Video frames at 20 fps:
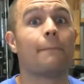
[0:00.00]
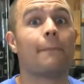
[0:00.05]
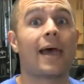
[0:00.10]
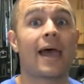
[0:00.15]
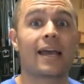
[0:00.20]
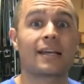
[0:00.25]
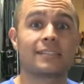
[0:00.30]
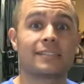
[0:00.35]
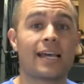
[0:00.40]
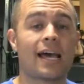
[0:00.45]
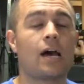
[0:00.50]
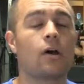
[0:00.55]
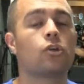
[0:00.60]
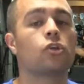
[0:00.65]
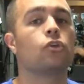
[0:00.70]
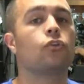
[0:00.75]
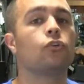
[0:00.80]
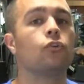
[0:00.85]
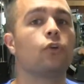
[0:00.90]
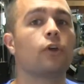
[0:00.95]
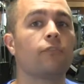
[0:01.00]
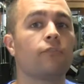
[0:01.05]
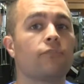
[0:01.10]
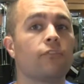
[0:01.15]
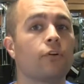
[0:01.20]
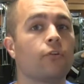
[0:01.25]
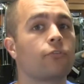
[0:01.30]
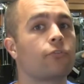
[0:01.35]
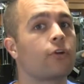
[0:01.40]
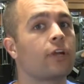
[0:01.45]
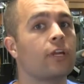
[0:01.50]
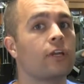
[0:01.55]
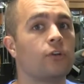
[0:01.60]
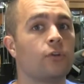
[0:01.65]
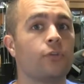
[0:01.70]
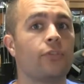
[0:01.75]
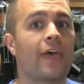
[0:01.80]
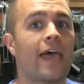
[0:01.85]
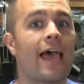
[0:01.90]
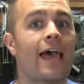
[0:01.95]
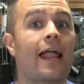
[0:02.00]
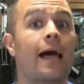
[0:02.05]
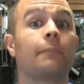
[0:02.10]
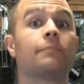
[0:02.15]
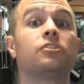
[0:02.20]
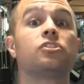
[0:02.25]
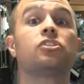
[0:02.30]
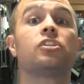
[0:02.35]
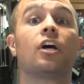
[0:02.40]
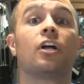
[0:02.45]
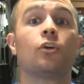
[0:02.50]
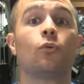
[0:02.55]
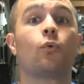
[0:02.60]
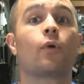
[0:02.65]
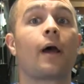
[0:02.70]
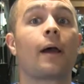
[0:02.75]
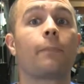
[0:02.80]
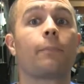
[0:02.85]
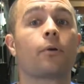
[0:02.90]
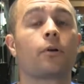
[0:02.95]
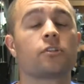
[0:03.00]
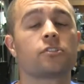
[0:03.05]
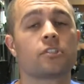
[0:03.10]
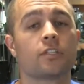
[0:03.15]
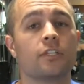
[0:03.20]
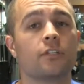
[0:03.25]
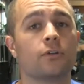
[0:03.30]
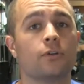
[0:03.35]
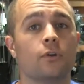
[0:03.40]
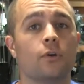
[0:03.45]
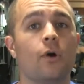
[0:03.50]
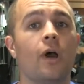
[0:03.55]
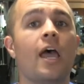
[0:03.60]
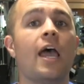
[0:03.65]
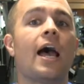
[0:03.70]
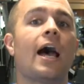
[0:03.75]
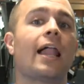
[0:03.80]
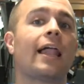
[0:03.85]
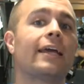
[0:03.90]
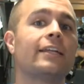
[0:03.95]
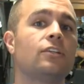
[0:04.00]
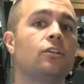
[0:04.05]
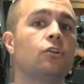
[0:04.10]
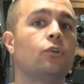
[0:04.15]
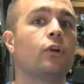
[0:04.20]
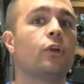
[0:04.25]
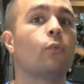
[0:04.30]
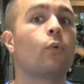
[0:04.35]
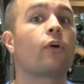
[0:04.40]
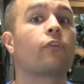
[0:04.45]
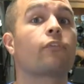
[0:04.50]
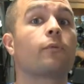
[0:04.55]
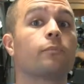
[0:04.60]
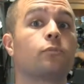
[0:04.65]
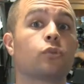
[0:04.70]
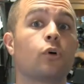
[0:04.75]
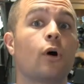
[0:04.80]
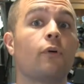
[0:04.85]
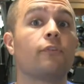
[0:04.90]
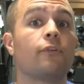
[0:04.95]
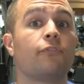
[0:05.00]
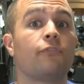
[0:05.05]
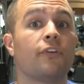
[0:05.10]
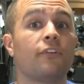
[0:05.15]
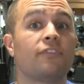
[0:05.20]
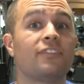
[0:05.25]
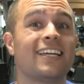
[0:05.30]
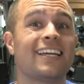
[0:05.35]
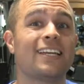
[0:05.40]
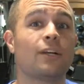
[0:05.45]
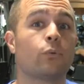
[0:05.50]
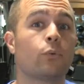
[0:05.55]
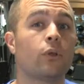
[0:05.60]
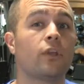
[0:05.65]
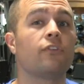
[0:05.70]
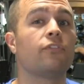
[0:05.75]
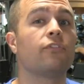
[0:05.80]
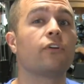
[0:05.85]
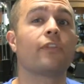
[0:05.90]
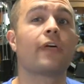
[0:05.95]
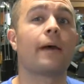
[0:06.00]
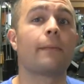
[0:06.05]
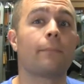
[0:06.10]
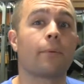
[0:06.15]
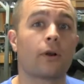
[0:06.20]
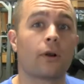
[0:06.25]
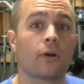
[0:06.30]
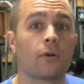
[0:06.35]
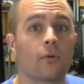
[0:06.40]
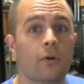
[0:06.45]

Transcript: max out, you can feel free to do that. I'm just telling you what I personally do. I like to do anywhere from 12 to 15 to really feel that burn,